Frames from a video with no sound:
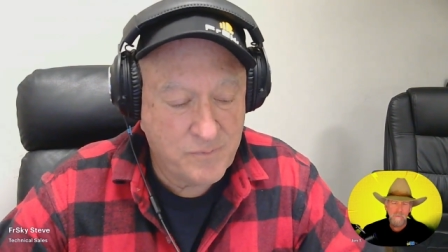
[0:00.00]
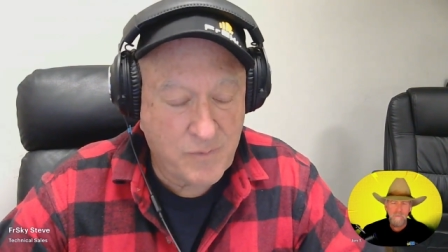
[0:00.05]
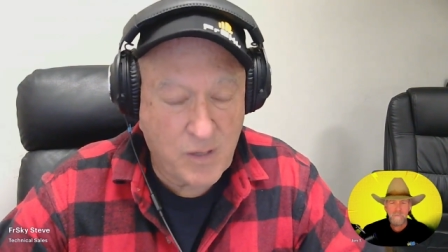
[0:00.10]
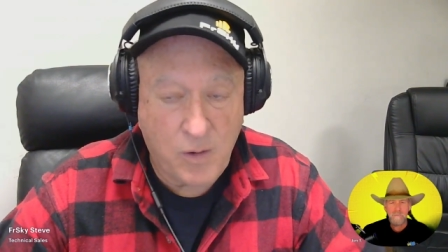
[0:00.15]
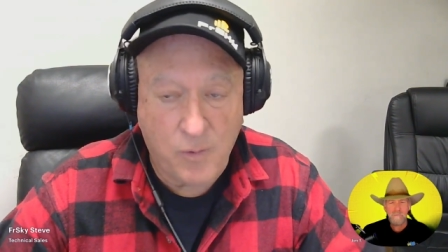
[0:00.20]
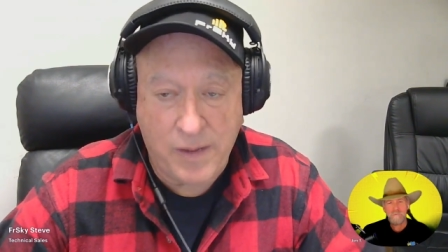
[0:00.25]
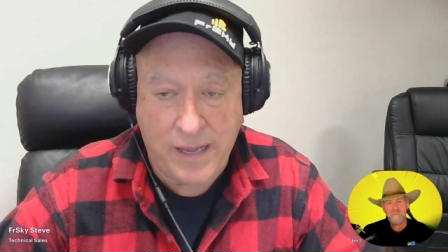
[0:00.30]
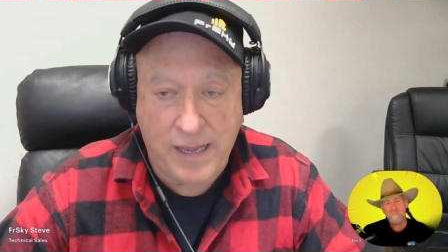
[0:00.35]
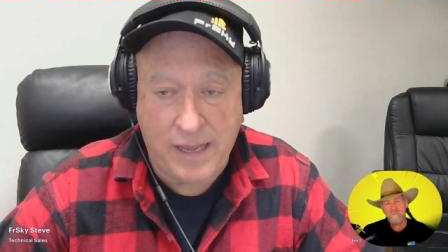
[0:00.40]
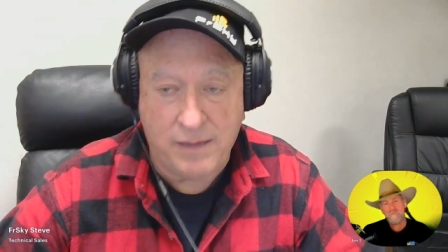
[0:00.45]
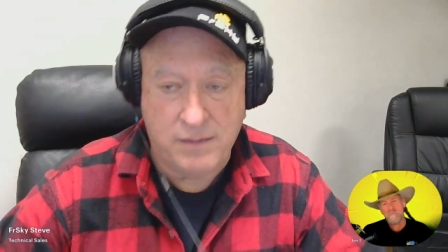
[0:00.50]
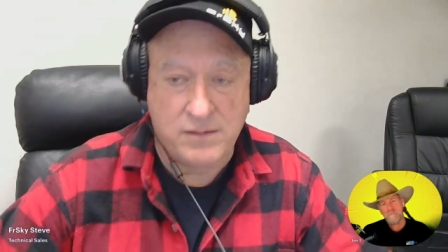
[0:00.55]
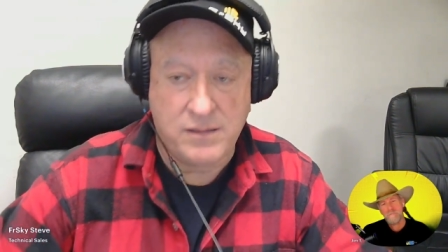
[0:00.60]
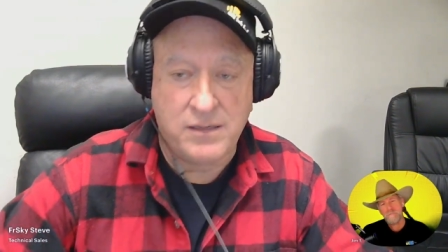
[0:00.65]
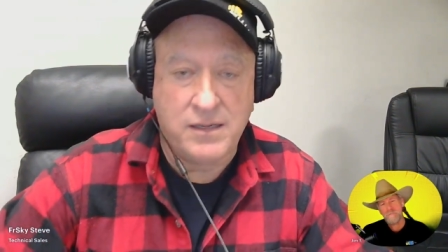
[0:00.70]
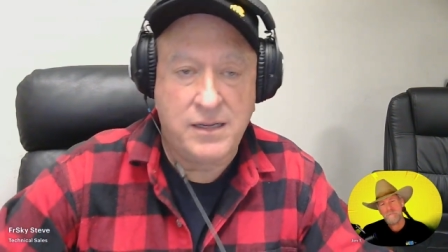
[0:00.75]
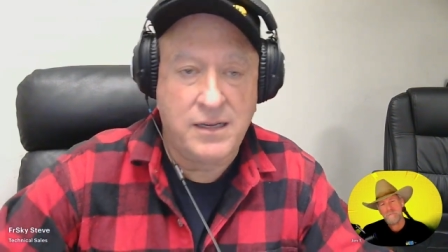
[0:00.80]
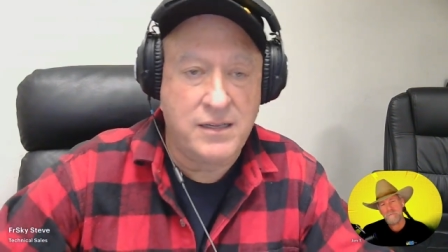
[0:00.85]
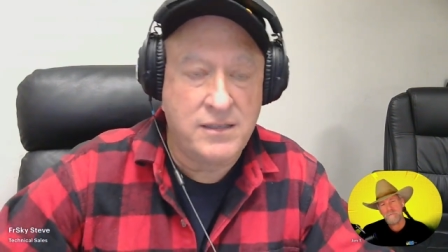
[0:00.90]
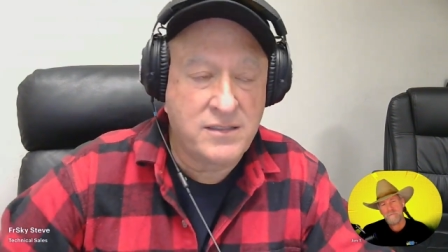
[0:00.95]
oh yeah
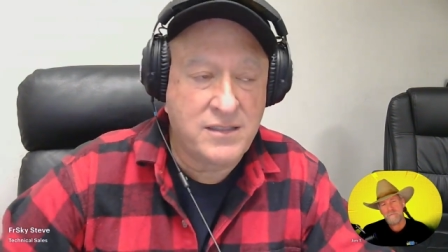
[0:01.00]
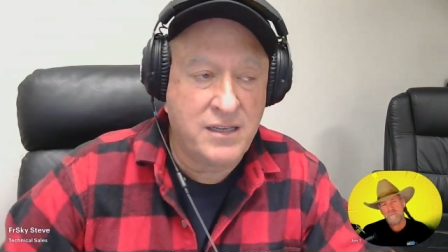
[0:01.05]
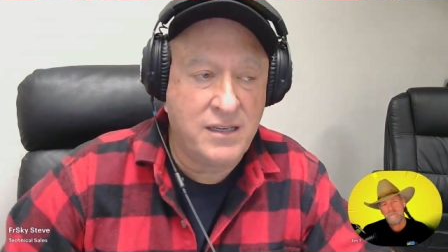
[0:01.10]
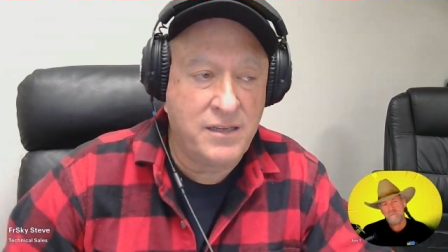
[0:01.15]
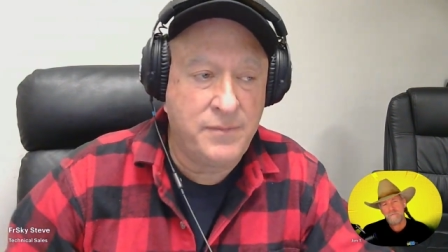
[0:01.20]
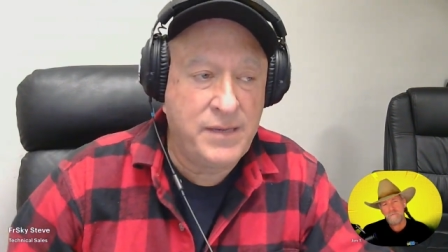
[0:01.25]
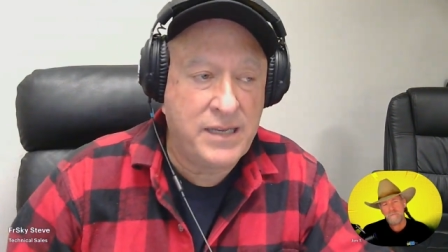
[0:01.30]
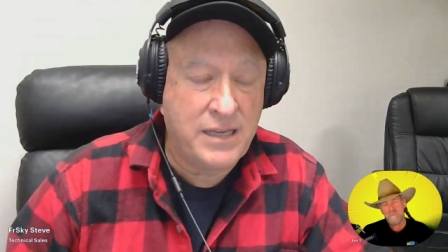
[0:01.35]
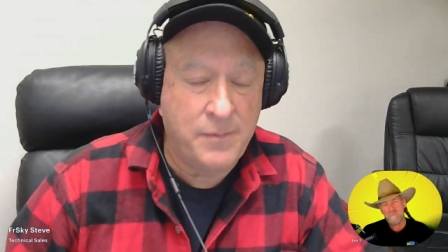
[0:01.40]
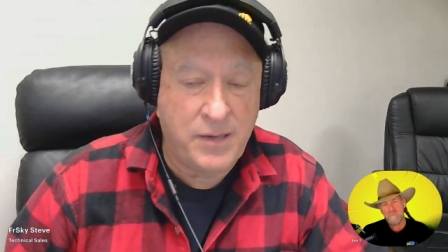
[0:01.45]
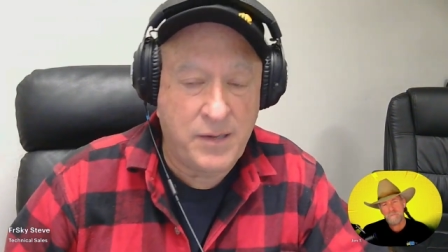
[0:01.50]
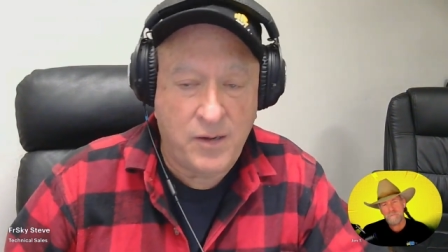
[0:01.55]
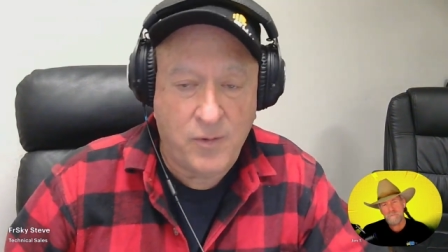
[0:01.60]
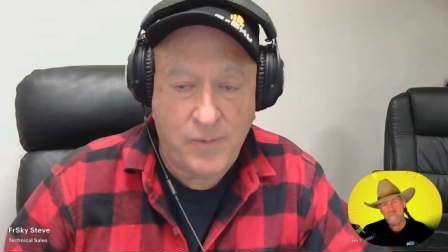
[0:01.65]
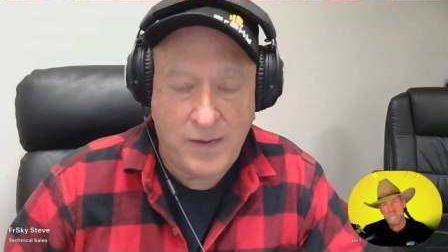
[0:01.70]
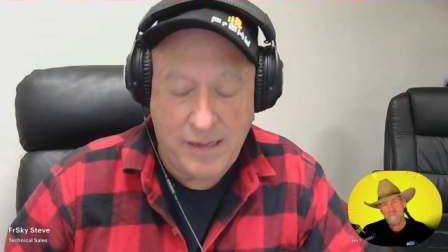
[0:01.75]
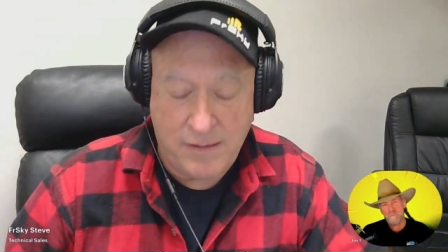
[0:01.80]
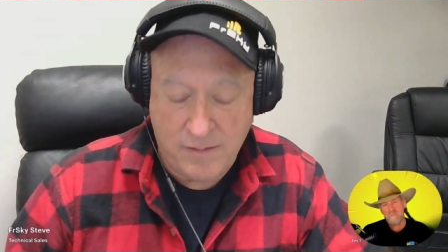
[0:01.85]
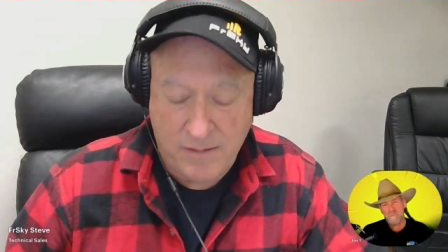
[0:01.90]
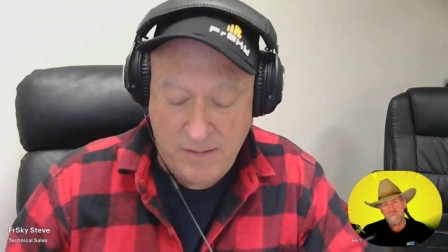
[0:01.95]
yeah it's going to be coming
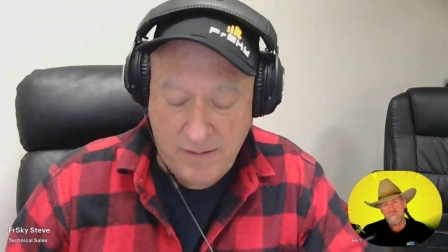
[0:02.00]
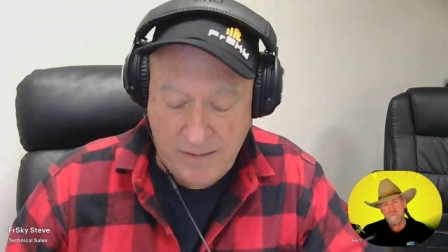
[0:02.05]
around